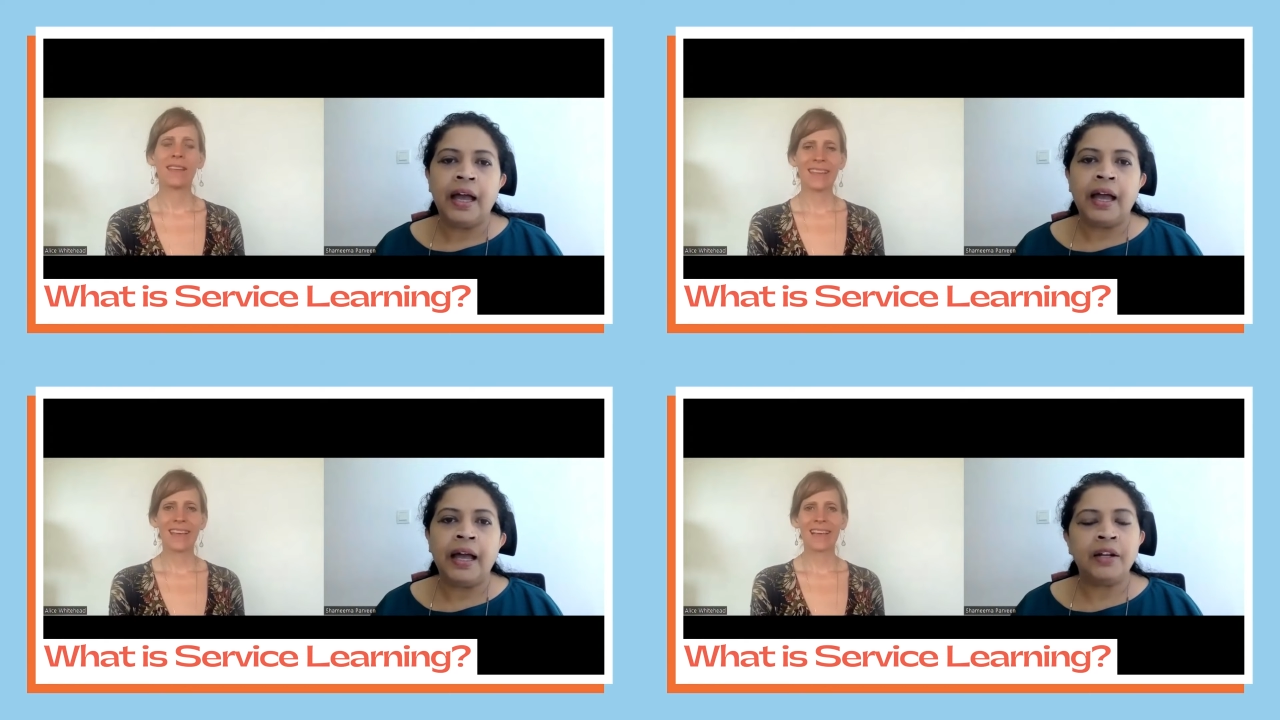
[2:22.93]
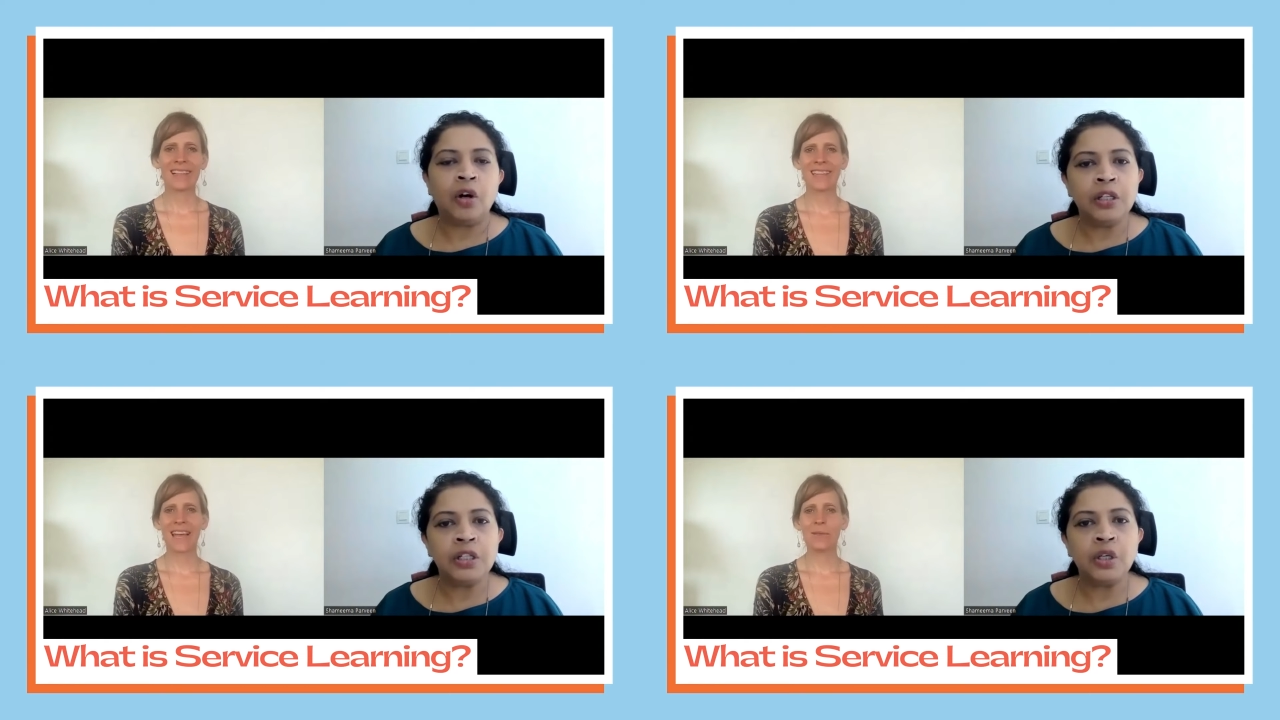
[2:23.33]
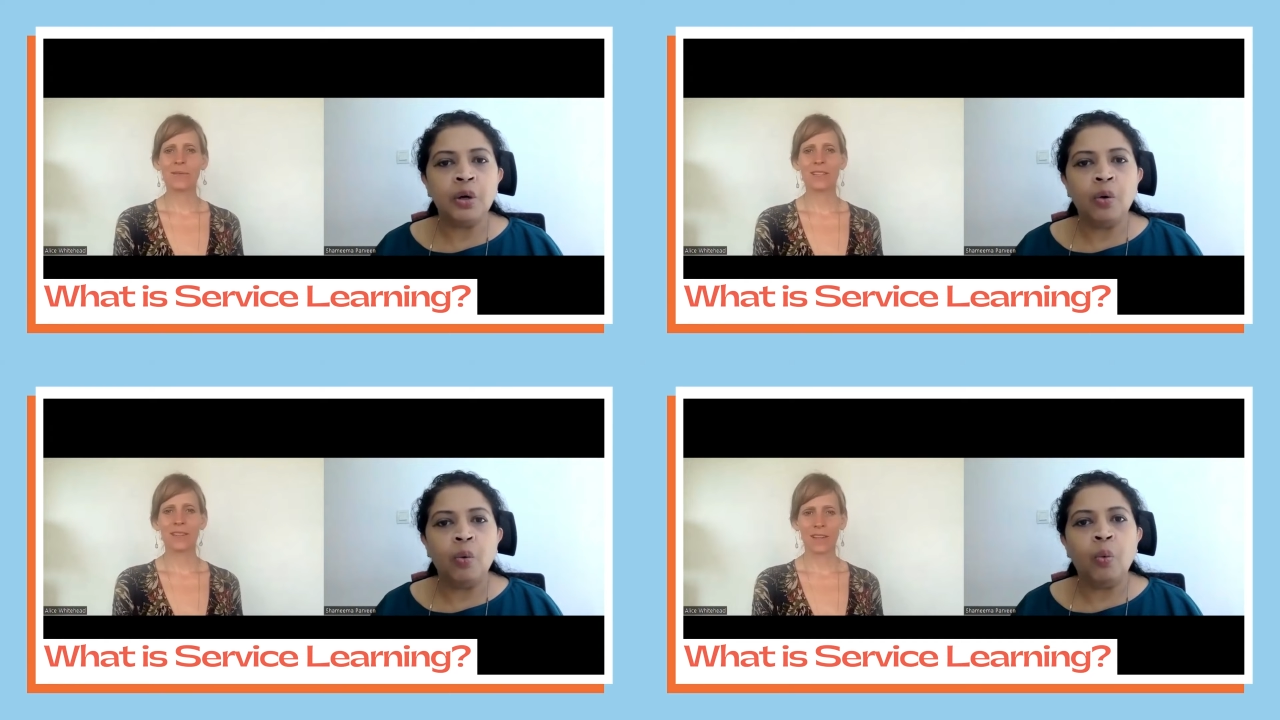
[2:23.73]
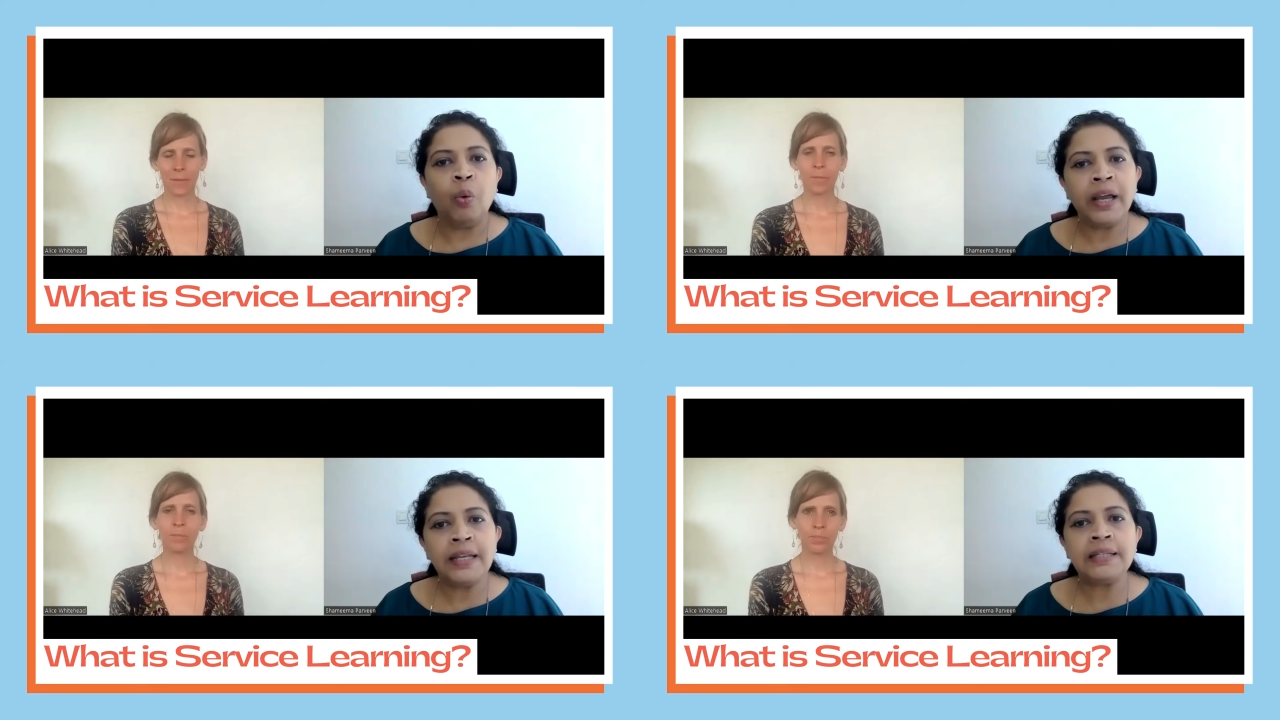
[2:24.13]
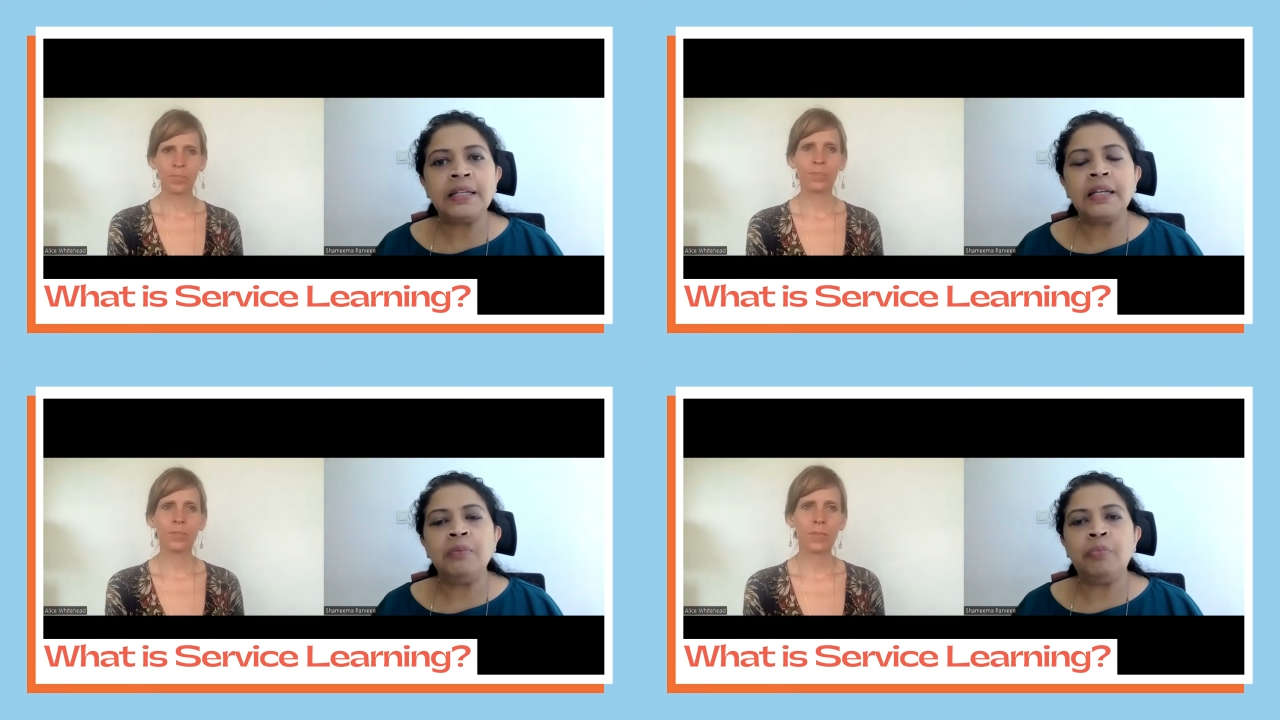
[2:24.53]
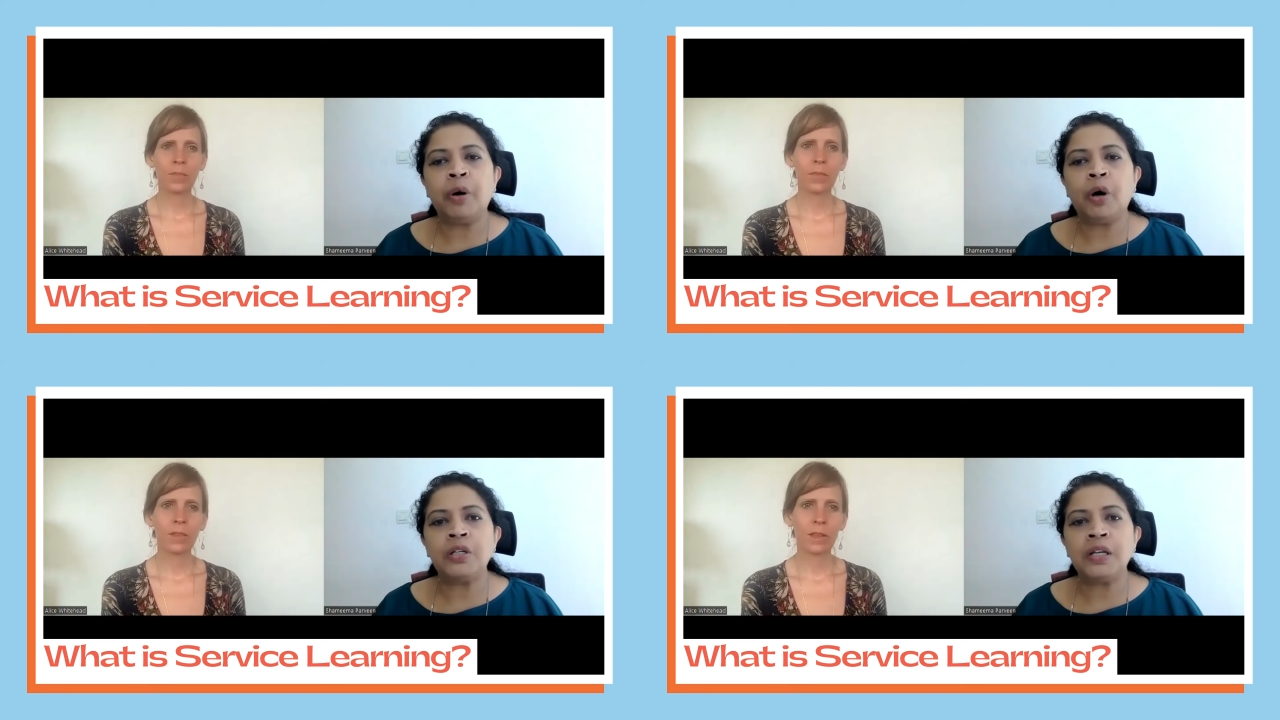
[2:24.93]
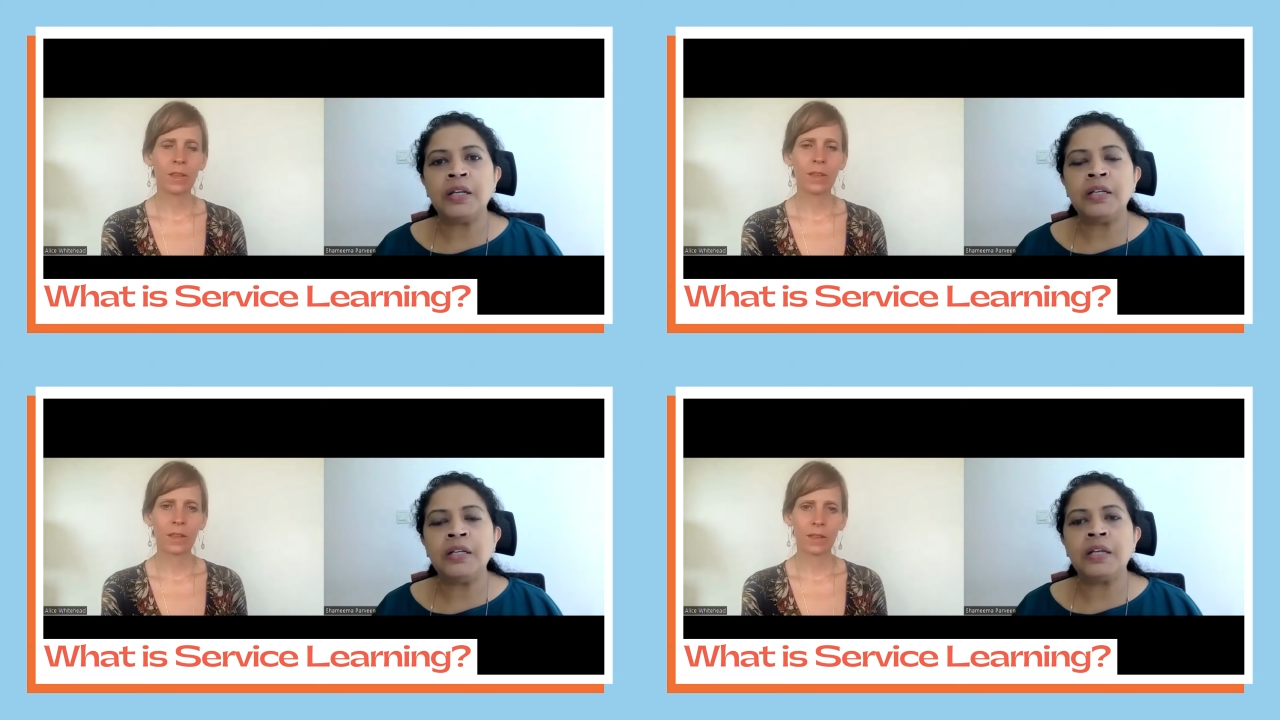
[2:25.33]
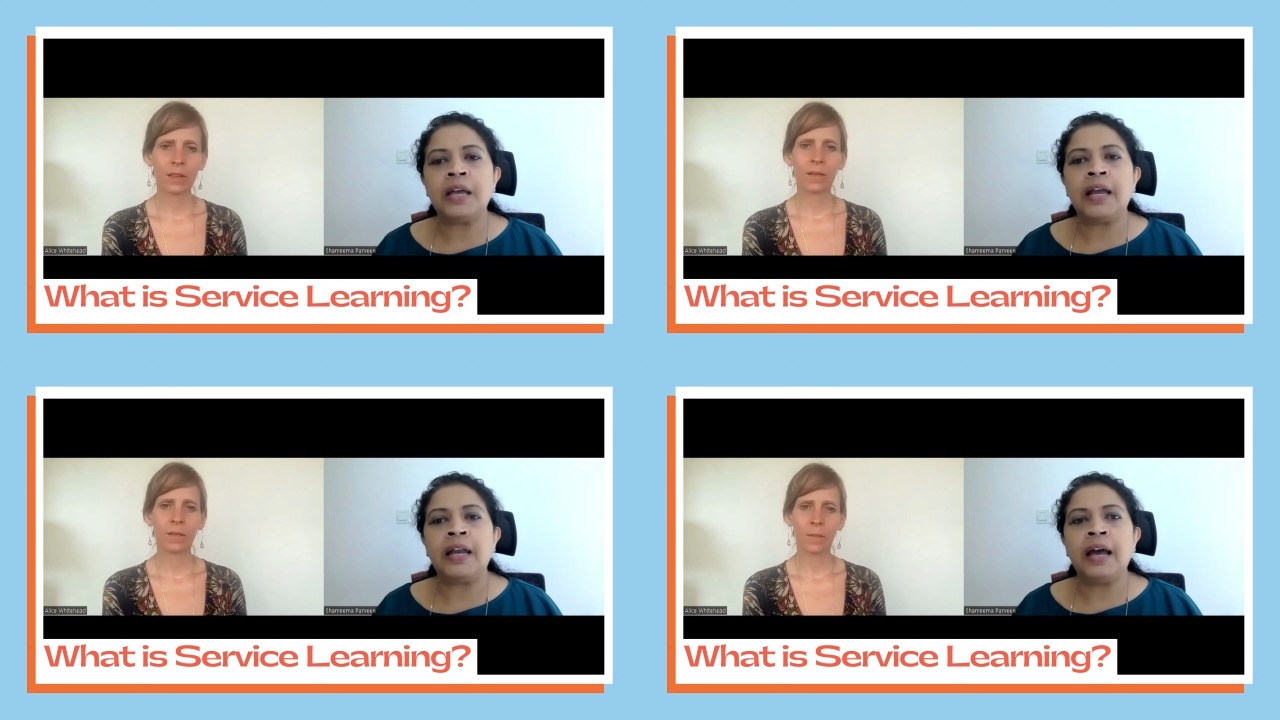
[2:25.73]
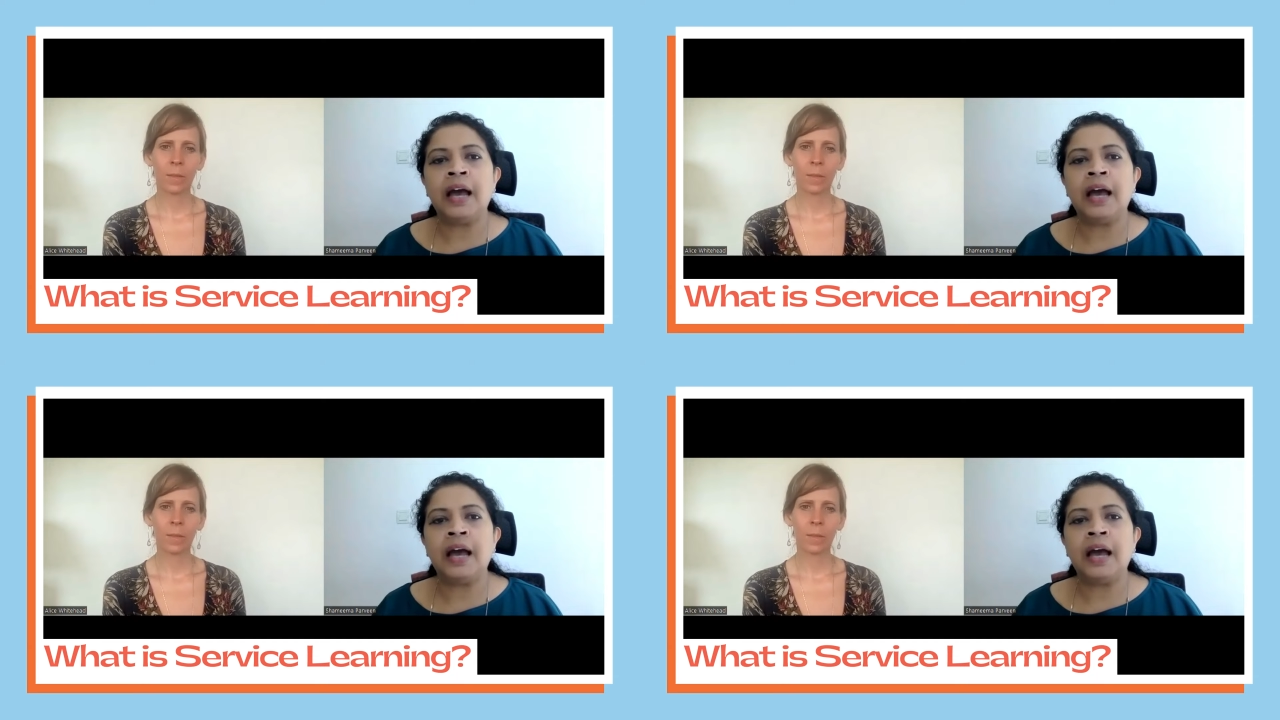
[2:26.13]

Speaker 1: And yes. also, why is it important and